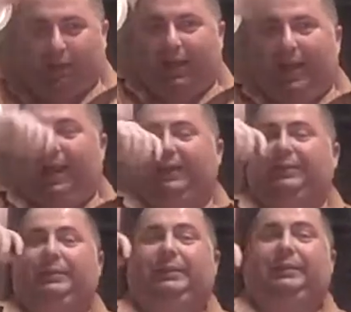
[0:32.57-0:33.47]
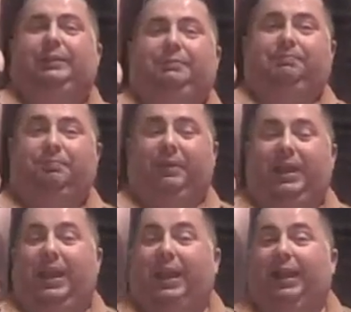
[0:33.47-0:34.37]
I bought a hat,
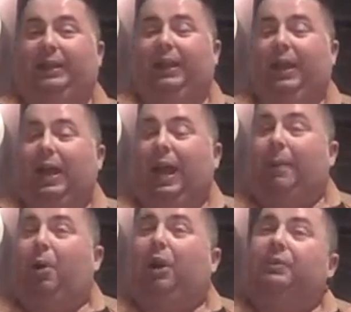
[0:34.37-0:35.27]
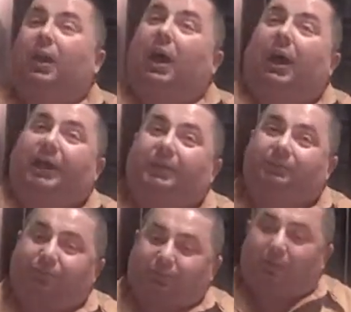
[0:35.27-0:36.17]
and I'm
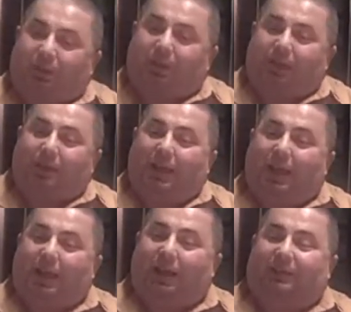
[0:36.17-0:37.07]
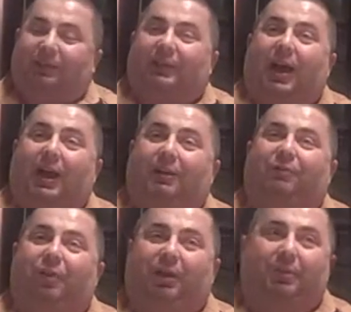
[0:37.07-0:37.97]
online. And there's this guy
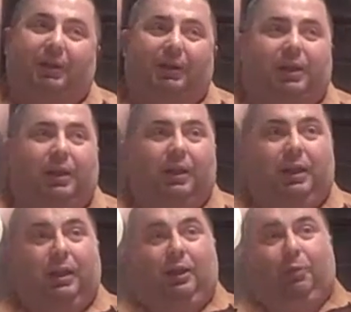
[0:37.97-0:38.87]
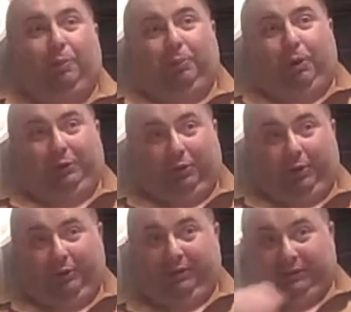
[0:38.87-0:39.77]
in front of me with a Port
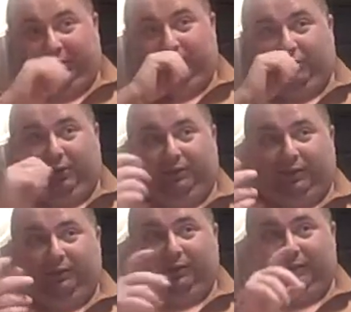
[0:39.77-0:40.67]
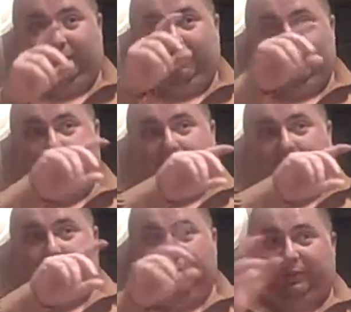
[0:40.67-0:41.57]
Authority t-shirt that says,
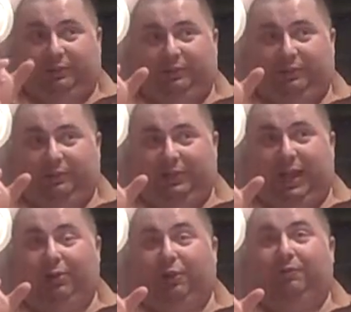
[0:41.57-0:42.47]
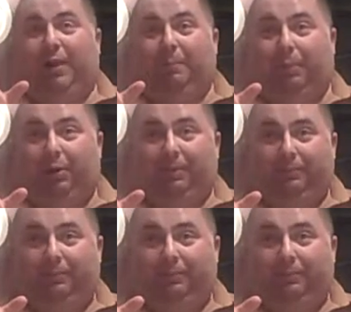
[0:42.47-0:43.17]
"Remember, this is now November